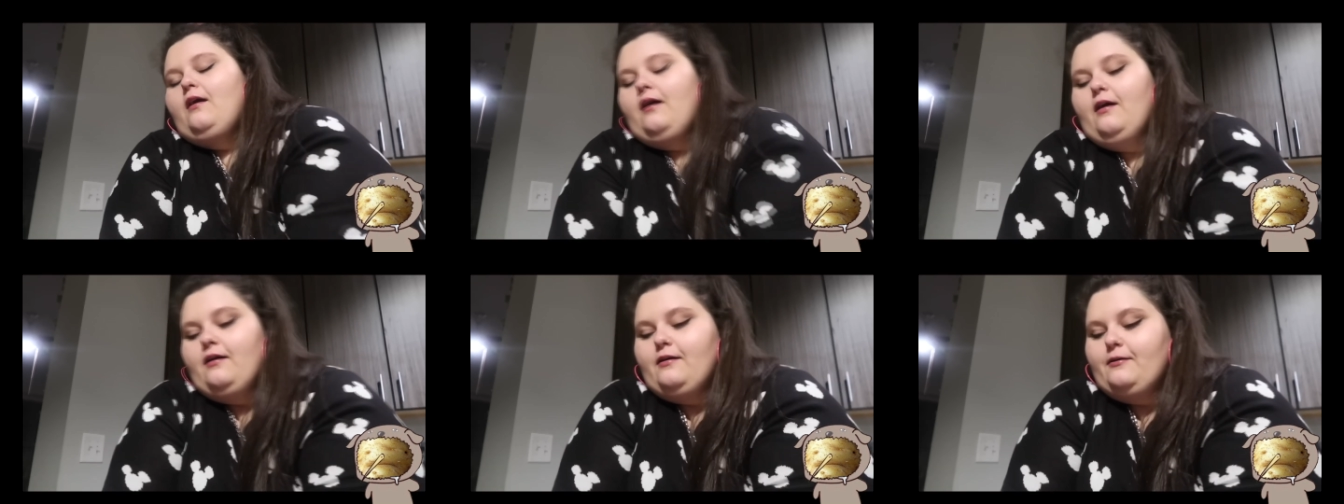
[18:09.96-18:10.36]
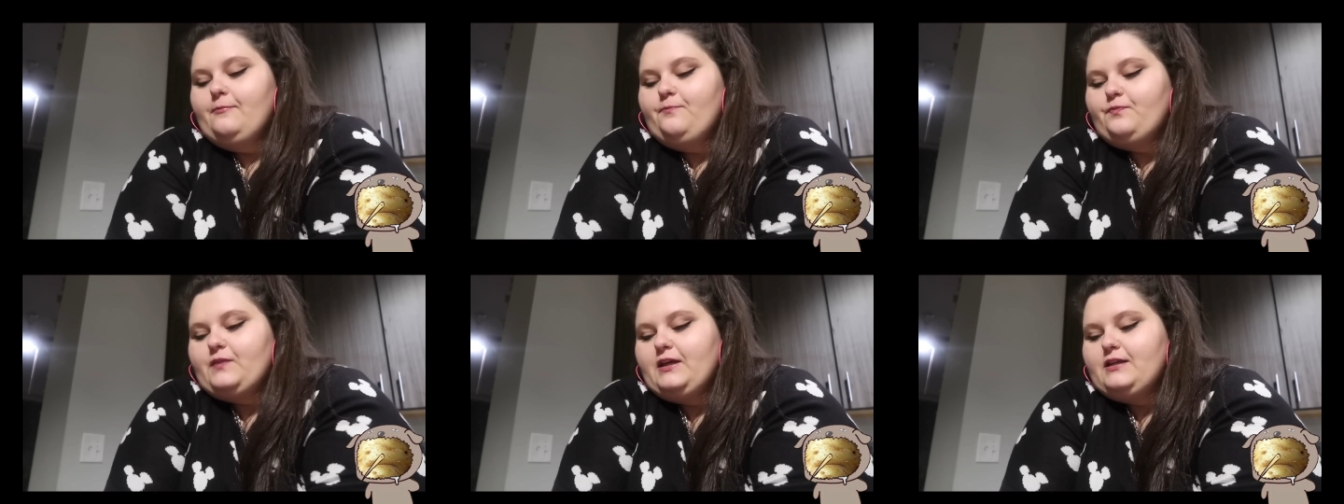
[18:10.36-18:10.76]

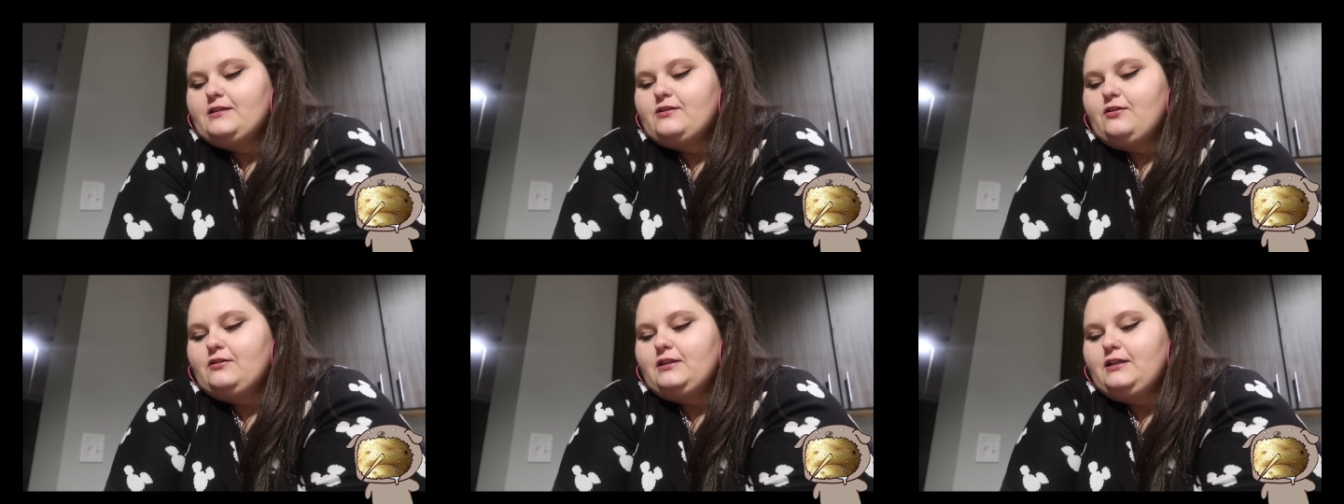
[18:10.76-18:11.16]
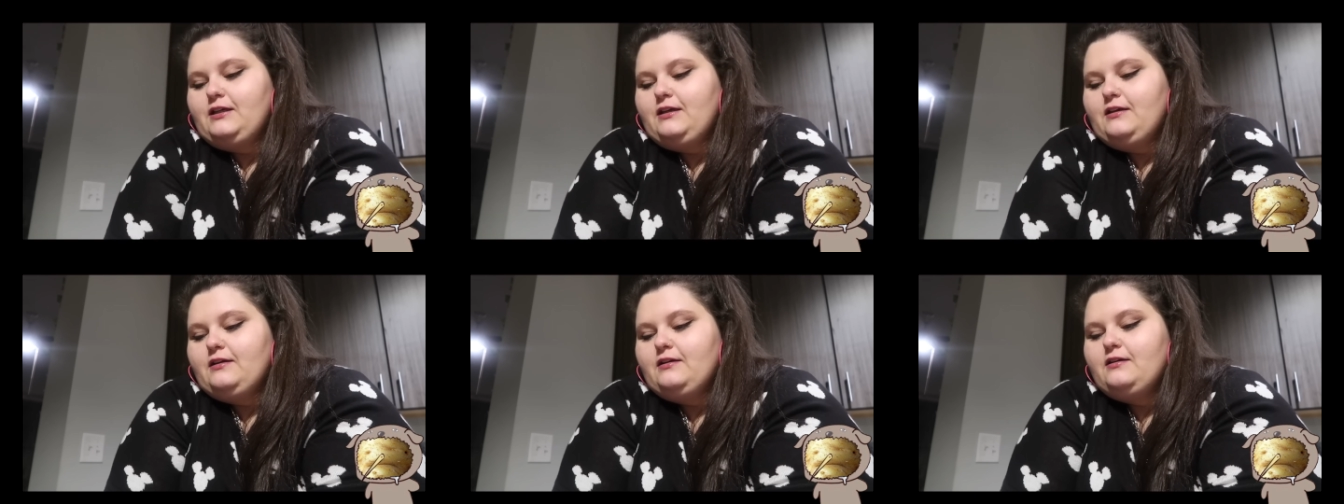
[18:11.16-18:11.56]
It is
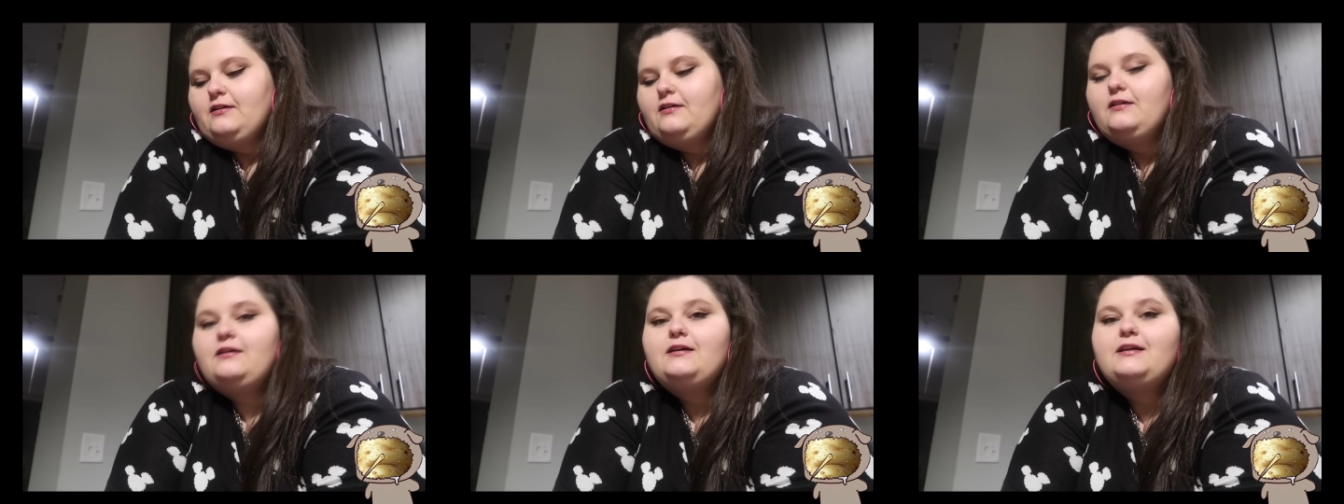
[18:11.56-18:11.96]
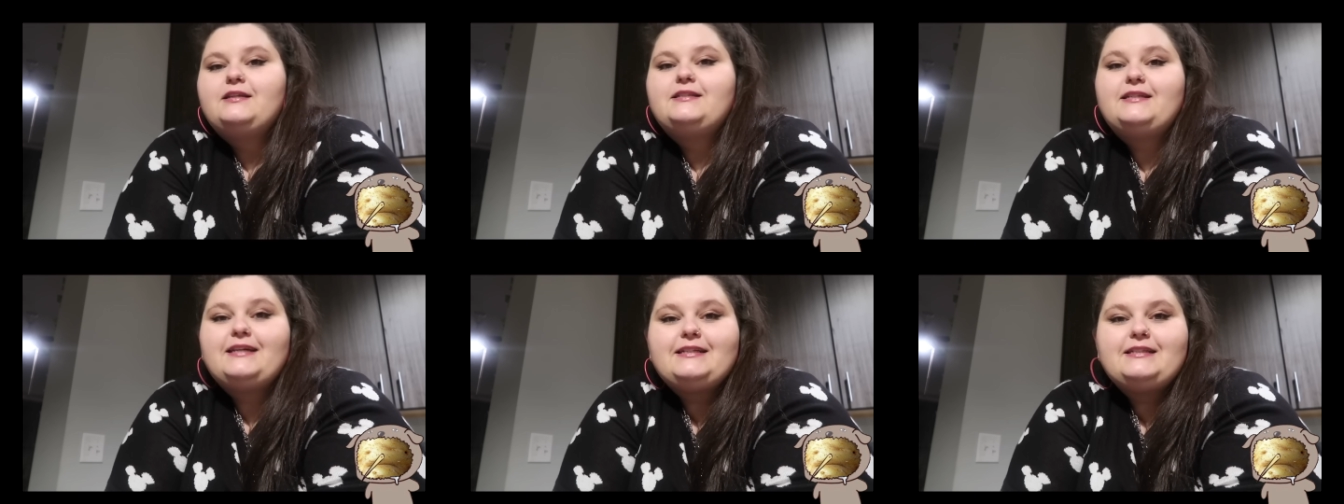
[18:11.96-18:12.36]
currently
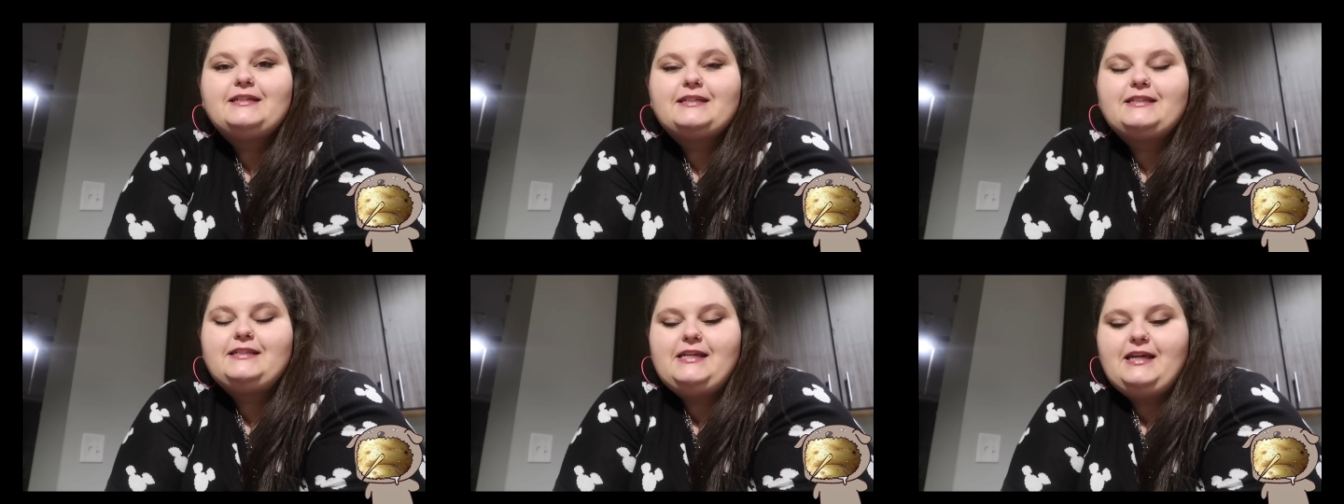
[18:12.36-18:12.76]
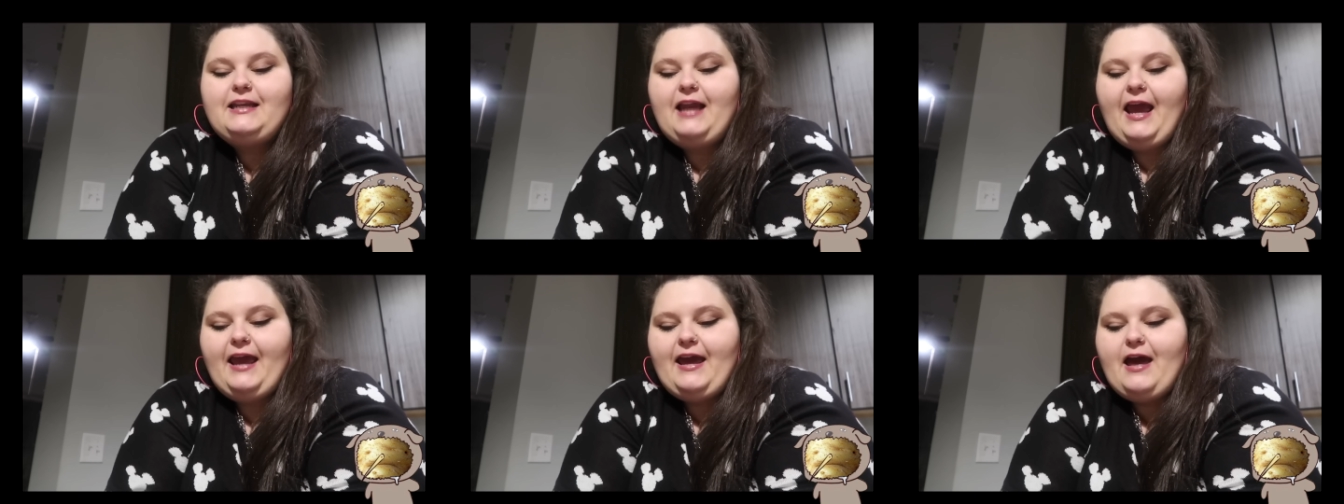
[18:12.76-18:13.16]

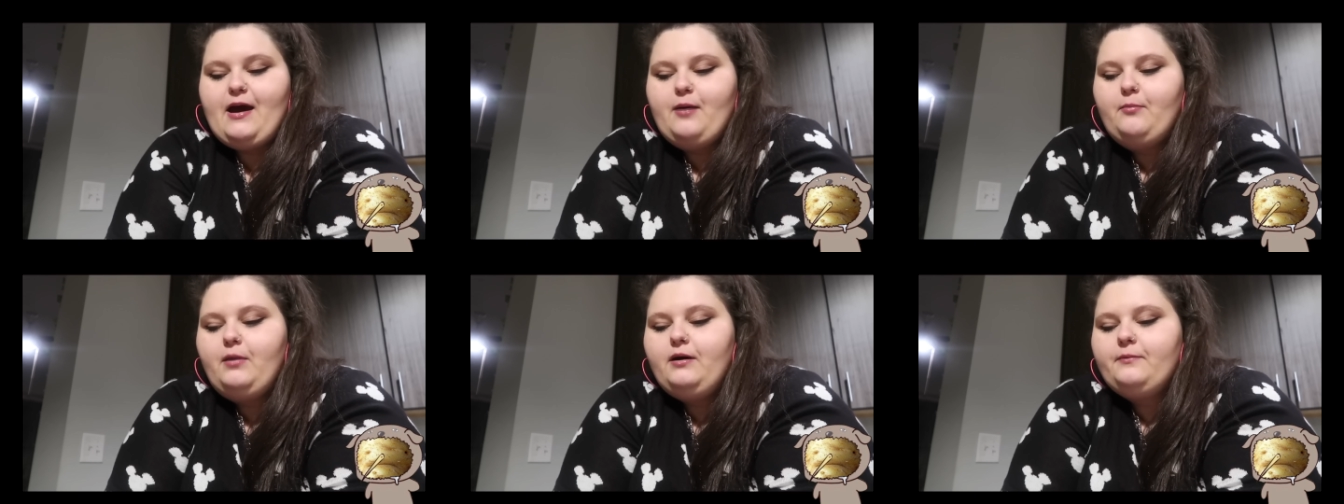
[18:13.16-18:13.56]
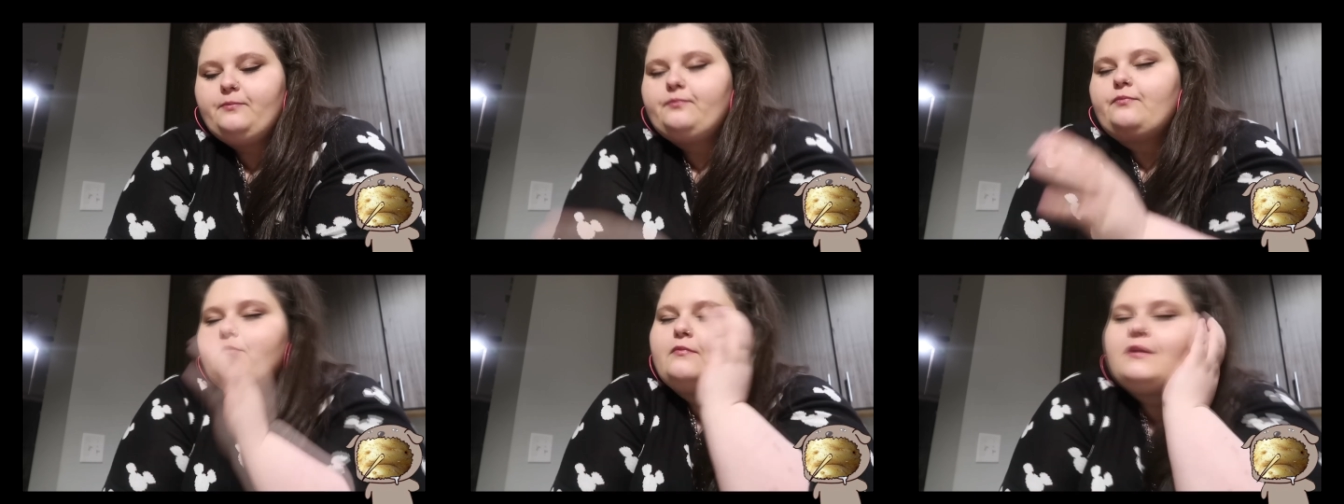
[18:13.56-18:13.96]
6:16 a.m.
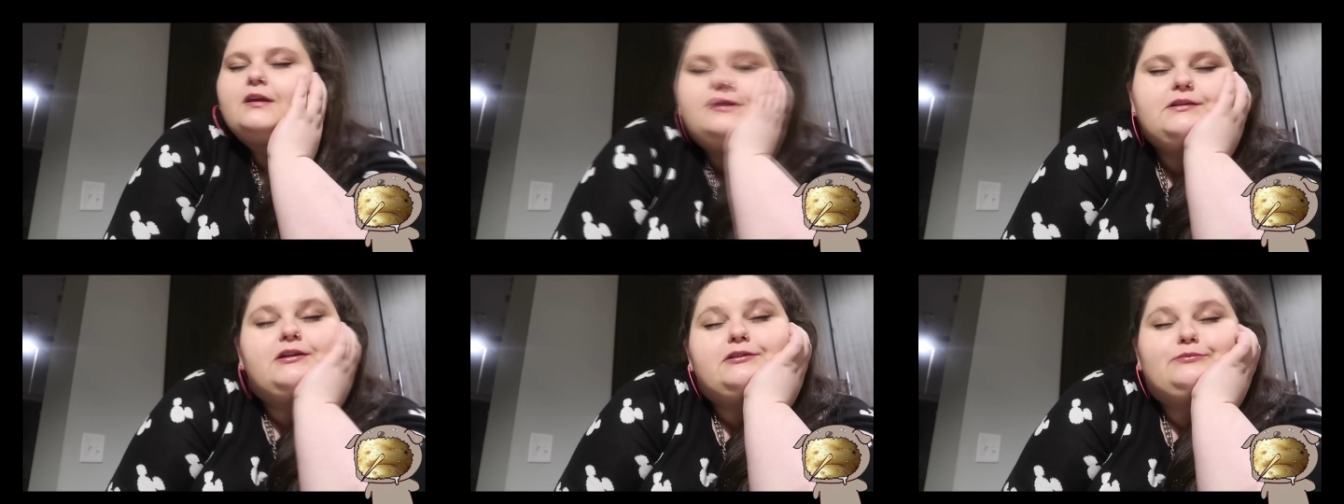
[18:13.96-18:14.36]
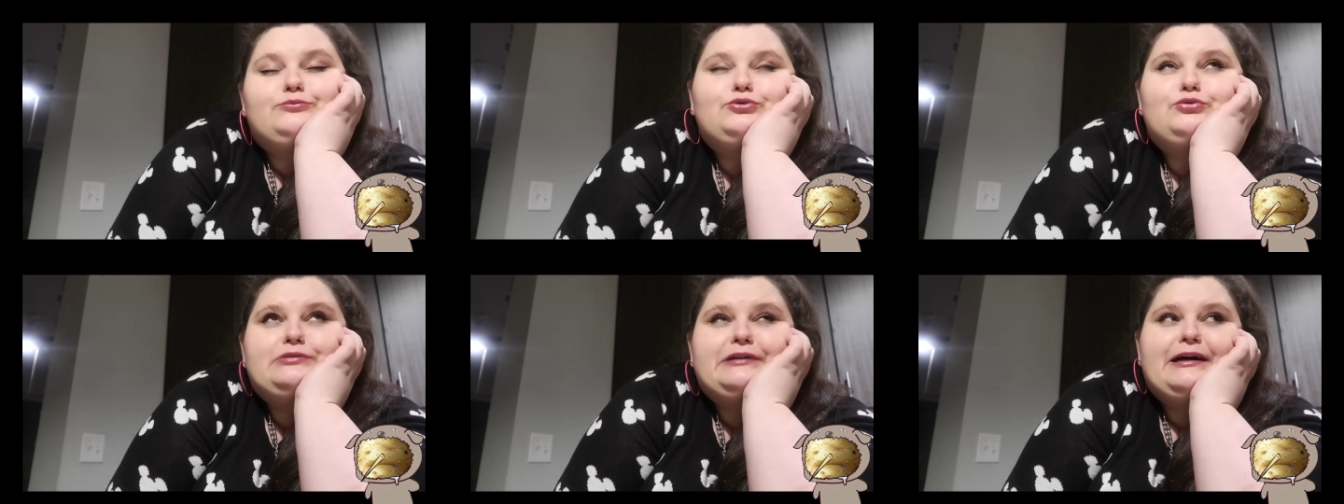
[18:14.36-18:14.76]
I'm
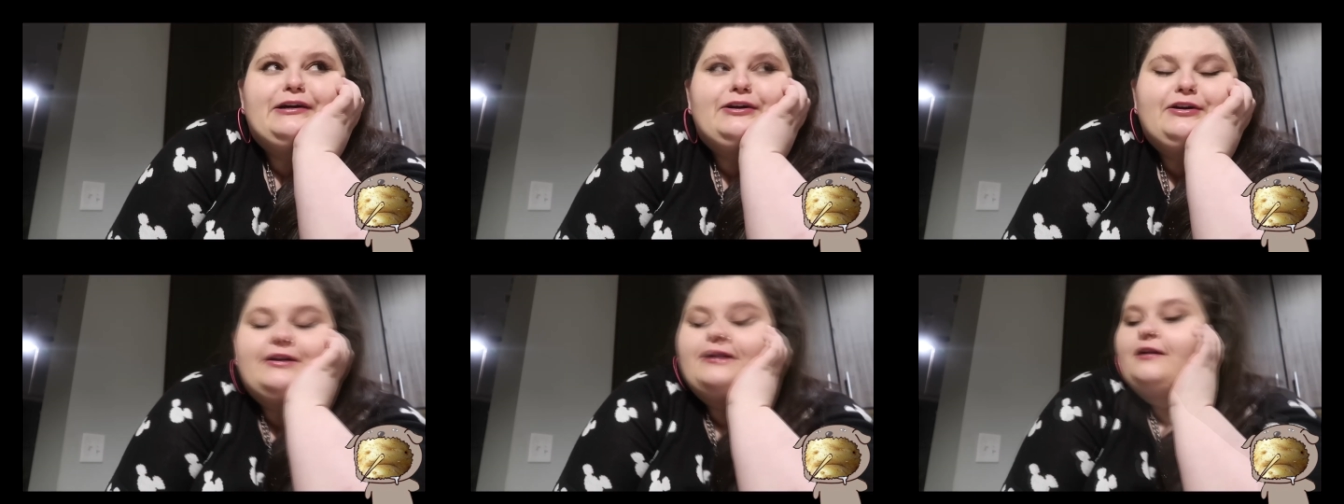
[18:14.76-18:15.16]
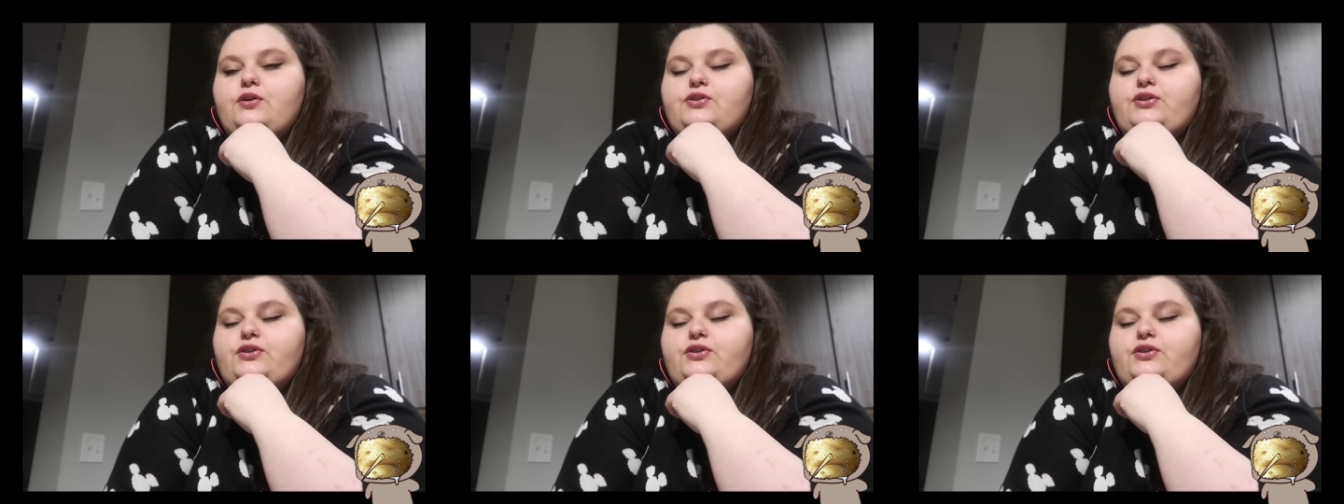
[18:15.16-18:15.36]
so tired.